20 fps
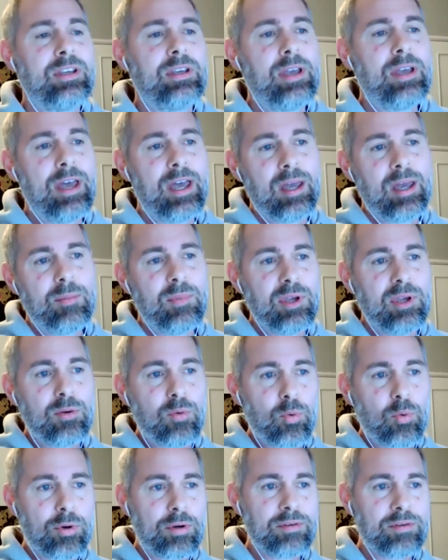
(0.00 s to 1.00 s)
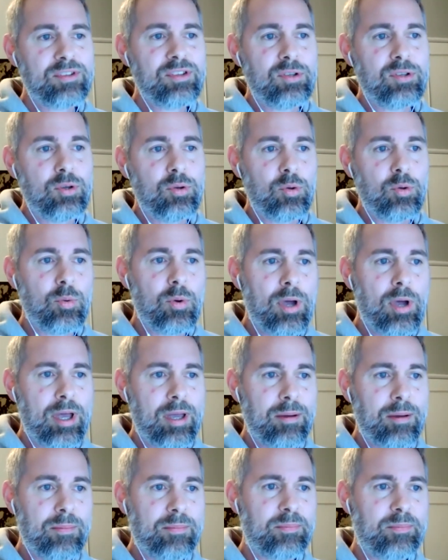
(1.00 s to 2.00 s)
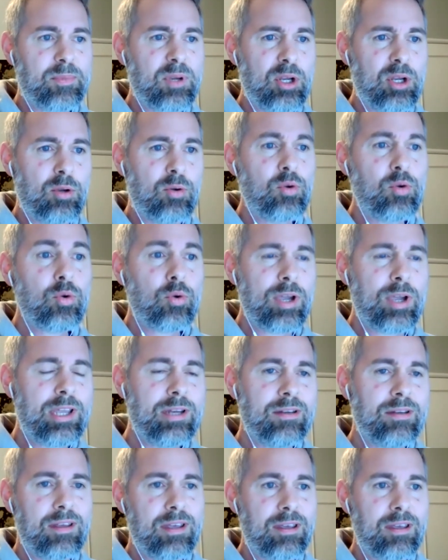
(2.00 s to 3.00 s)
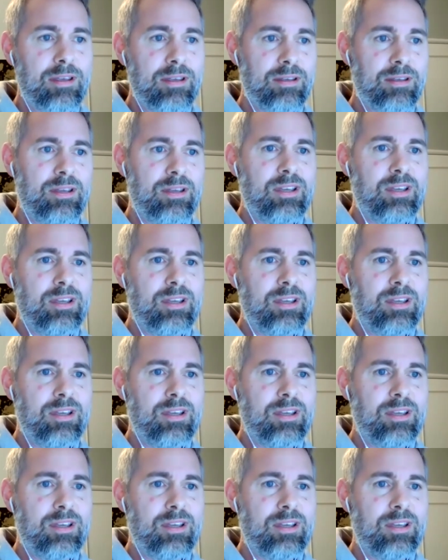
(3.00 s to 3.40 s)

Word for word: um, in order to um, you know create a,